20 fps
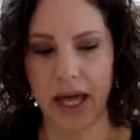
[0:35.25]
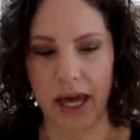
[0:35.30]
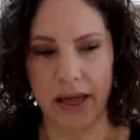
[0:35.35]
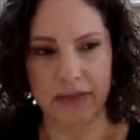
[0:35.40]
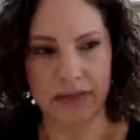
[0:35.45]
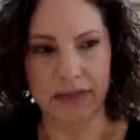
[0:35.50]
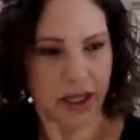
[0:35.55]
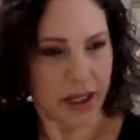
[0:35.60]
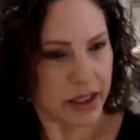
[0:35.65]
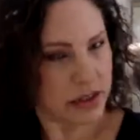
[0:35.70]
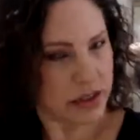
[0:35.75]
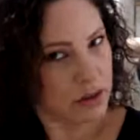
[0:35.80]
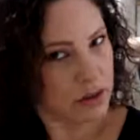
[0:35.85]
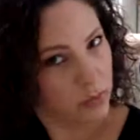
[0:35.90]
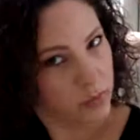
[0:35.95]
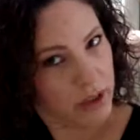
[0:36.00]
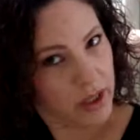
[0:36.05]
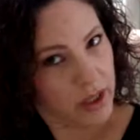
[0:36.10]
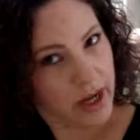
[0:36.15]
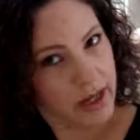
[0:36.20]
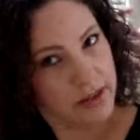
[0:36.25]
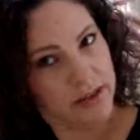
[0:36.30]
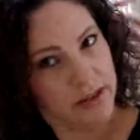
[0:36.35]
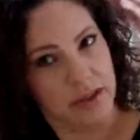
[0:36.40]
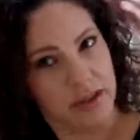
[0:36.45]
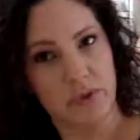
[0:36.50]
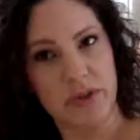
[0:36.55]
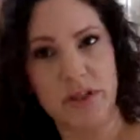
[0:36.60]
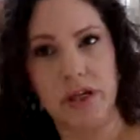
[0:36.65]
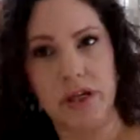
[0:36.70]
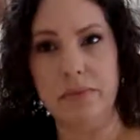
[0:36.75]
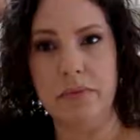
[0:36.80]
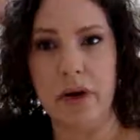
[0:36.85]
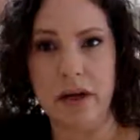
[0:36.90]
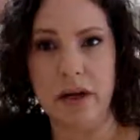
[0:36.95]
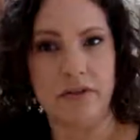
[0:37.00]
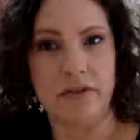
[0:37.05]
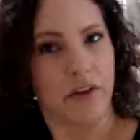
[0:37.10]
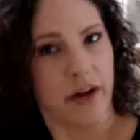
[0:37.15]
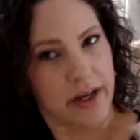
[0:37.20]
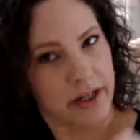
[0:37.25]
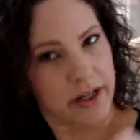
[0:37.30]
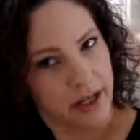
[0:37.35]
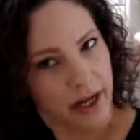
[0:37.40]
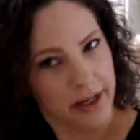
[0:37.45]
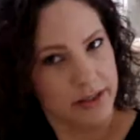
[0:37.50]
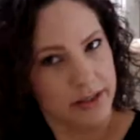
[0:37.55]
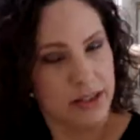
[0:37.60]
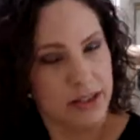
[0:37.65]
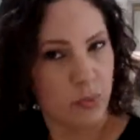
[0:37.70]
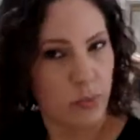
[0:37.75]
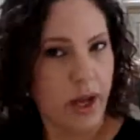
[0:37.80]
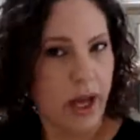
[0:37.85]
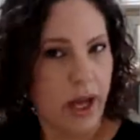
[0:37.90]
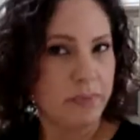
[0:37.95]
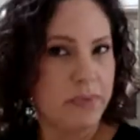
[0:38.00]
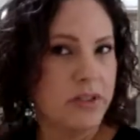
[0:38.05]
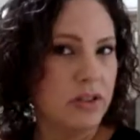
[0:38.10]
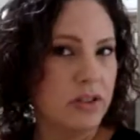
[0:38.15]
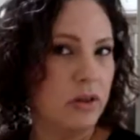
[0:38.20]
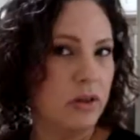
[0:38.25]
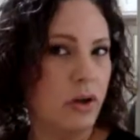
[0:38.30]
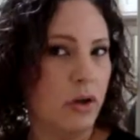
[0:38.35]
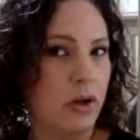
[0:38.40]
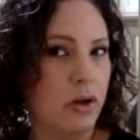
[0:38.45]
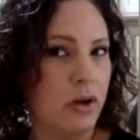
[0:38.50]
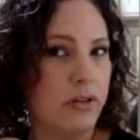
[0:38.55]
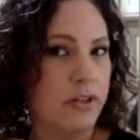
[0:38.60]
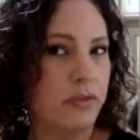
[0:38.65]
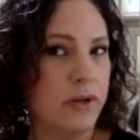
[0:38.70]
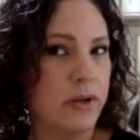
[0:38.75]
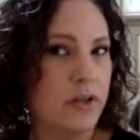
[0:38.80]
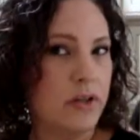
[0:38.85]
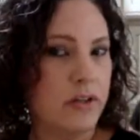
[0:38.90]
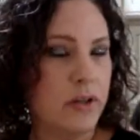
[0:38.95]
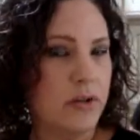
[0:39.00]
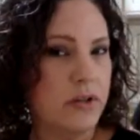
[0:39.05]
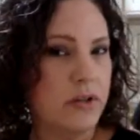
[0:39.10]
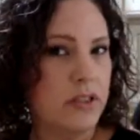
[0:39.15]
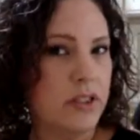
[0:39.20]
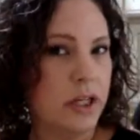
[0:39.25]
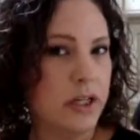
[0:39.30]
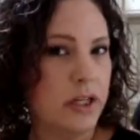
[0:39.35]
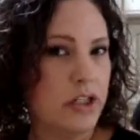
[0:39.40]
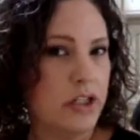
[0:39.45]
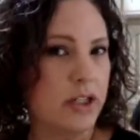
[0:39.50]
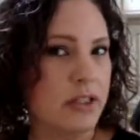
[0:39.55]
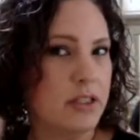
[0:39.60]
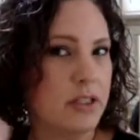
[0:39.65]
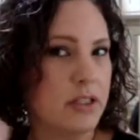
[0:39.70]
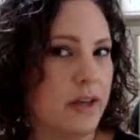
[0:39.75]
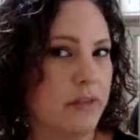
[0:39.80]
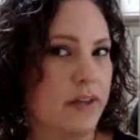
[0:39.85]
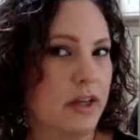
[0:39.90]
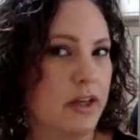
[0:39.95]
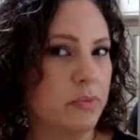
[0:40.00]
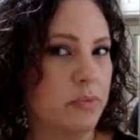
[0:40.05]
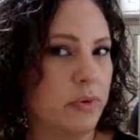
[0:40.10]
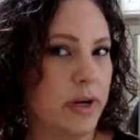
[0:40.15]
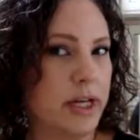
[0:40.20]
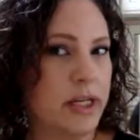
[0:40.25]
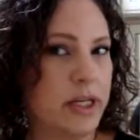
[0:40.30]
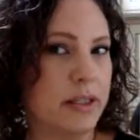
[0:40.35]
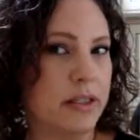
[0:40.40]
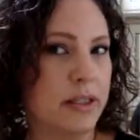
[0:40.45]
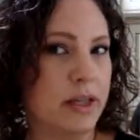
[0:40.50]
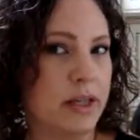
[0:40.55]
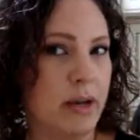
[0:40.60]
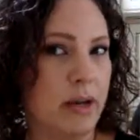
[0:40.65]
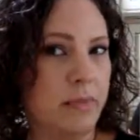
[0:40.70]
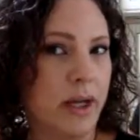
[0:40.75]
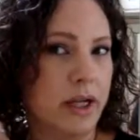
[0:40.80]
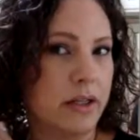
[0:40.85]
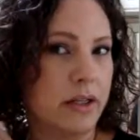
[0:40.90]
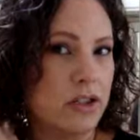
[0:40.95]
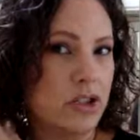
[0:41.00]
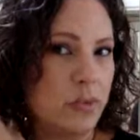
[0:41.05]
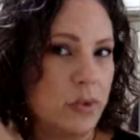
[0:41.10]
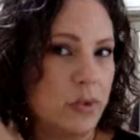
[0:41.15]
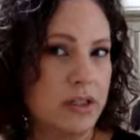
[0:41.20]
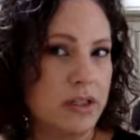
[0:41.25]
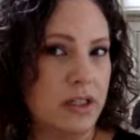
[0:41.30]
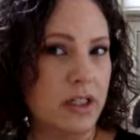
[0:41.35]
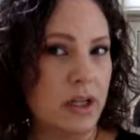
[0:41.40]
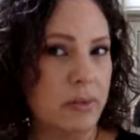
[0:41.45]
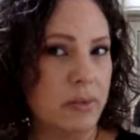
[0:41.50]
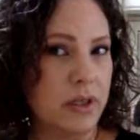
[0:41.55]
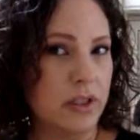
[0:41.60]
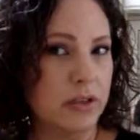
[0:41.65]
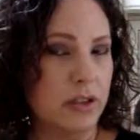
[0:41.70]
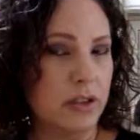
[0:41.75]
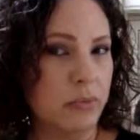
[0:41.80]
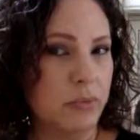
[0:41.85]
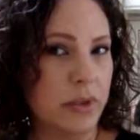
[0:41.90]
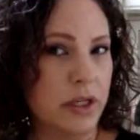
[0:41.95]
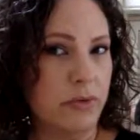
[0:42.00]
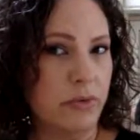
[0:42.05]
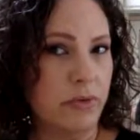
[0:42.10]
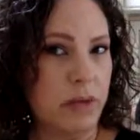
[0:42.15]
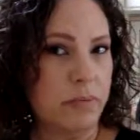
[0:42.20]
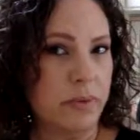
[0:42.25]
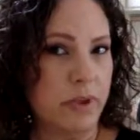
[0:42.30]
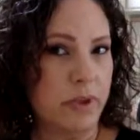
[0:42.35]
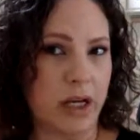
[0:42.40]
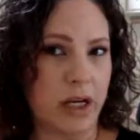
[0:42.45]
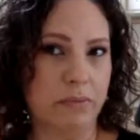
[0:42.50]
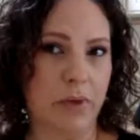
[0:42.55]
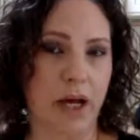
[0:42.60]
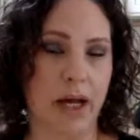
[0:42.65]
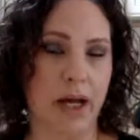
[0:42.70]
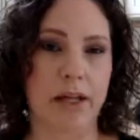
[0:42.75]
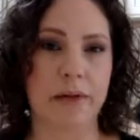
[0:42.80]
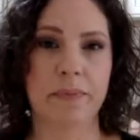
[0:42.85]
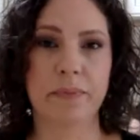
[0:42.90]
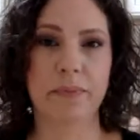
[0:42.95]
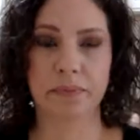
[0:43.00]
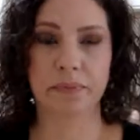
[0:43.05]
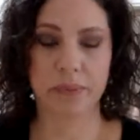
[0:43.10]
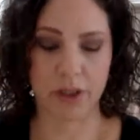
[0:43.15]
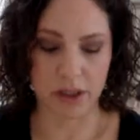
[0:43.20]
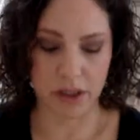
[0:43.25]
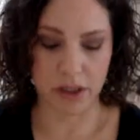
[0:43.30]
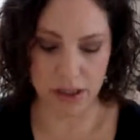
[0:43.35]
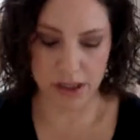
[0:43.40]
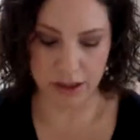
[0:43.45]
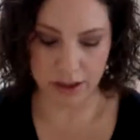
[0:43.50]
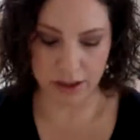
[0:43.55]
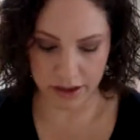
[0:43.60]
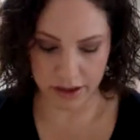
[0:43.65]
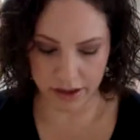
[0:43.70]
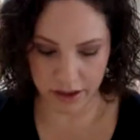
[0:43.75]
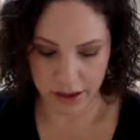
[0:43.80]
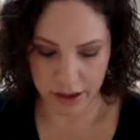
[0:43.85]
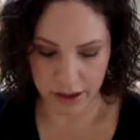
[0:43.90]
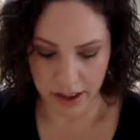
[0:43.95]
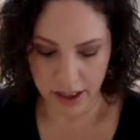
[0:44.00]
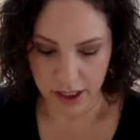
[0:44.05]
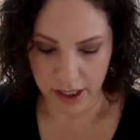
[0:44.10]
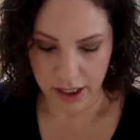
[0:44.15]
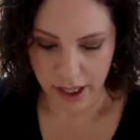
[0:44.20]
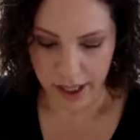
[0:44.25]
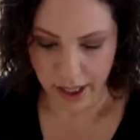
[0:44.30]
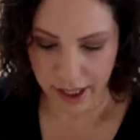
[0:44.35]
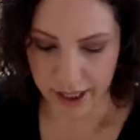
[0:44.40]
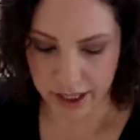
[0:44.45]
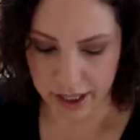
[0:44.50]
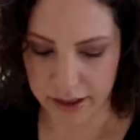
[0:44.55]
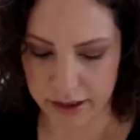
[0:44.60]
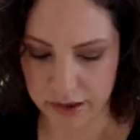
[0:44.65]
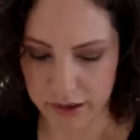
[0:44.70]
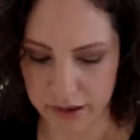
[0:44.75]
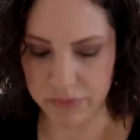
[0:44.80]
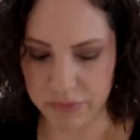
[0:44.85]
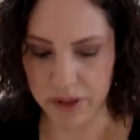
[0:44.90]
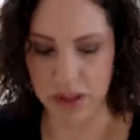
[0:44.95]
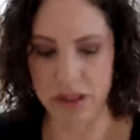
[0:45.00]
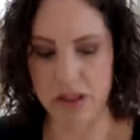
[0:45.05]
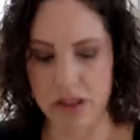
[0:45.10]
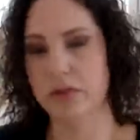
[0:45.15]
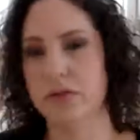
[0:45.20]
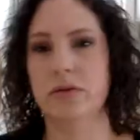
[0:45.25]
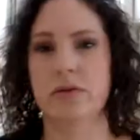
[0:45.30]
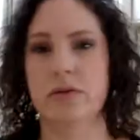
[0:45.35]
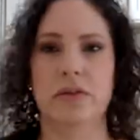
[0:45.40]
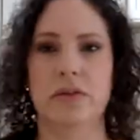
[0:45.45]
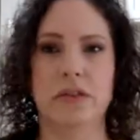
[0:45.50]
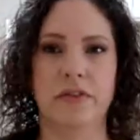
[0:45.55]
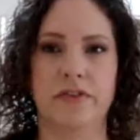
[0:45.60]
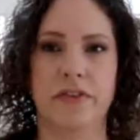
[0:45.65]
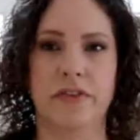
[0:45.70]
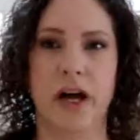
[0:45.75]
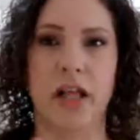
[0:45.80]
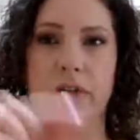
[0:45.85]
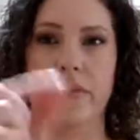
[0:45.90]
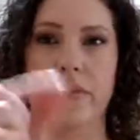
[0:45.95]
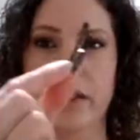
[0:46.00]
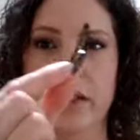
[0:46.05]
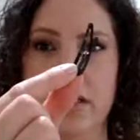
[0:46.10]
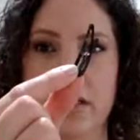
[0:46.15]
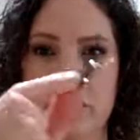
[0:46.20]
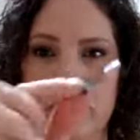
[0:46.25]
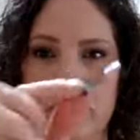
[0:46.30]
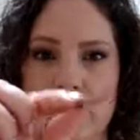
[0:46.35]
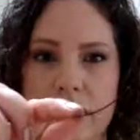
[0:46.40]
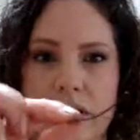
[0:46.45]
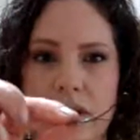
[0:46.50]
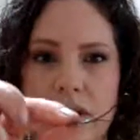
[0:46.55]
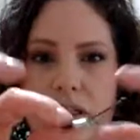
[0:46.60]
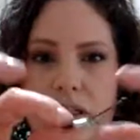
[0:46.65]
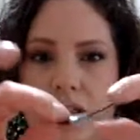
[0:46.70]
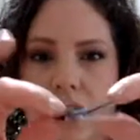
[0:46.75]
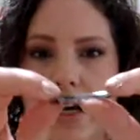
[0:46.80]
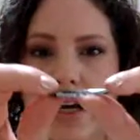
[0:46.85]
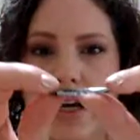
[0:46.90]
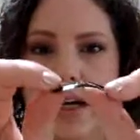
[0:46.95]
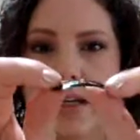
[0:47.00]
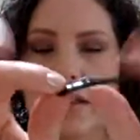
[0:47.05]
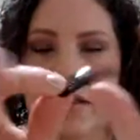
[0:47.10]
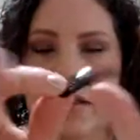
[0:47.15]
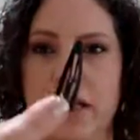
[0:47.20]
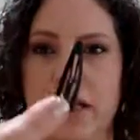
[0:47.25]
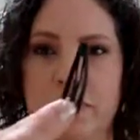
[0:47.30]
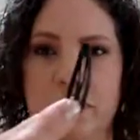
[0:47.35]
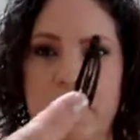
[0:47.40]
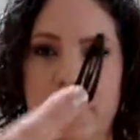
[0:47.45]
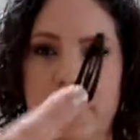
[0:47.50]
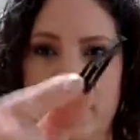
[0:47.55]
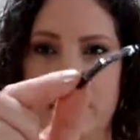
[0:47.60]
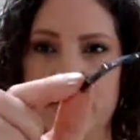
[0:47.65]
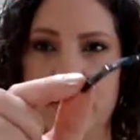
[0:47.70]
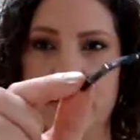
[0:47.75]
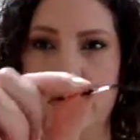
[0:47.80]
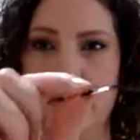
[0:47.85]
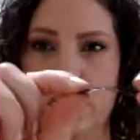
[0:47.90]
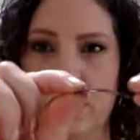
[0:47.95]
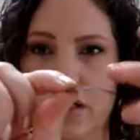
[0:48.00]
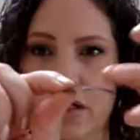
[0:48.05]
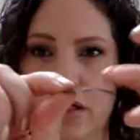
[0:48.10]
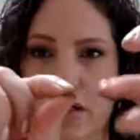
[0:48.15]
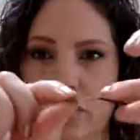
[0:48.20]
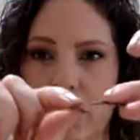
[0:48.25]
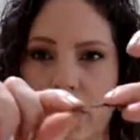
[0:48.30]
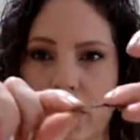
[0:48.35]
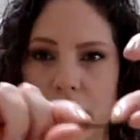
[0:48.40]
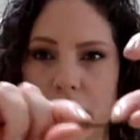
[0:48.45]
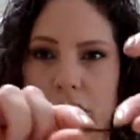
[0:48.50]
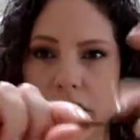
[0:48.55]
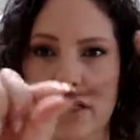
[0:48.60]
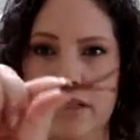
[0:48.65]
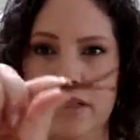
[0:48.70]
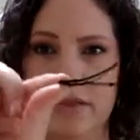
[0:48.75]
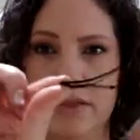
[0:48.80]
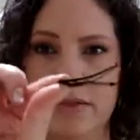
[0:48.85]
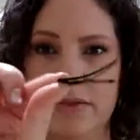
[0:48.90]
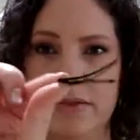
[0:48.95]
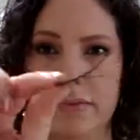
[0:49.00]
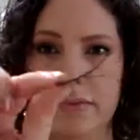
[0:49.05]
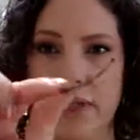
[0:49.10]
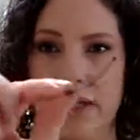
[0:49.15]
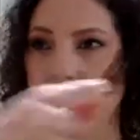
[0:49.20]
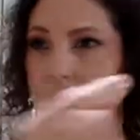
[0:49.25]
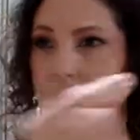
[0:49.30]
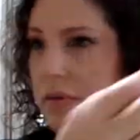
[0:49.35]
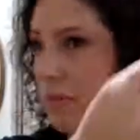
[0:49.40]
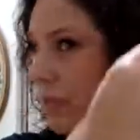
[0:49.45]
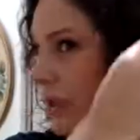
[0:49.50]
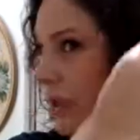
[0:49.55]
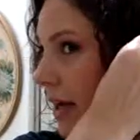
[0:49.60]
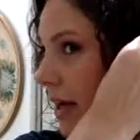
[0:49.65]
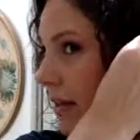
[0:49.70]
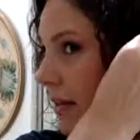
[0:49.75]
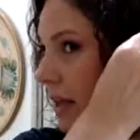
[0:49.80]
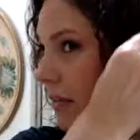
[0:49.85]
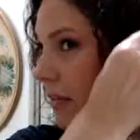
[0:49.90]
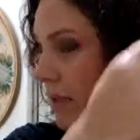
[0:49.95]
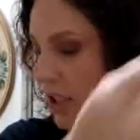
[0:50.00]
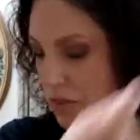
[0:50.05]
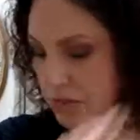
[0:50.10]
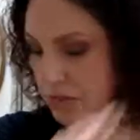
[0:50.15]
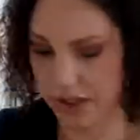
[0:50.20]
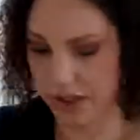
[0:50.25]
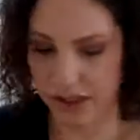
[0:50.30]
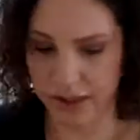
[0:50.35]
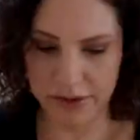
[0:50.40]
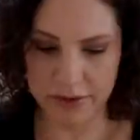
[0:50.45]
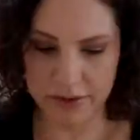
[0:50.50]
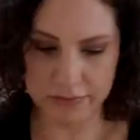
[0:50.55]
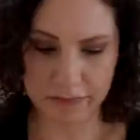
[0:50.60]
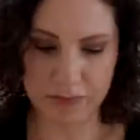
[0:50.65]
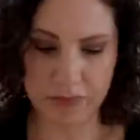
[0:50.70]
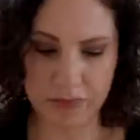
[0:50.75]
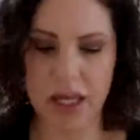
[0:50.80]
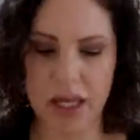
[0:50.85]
And then what I did was I modified it. I swept all three of those sections and then braided them and twisted it up in a little bun right behind my ear. And I'm going to use the following. These are the little clampy things that you can get at Walgreens. I got them in black. They match my hair.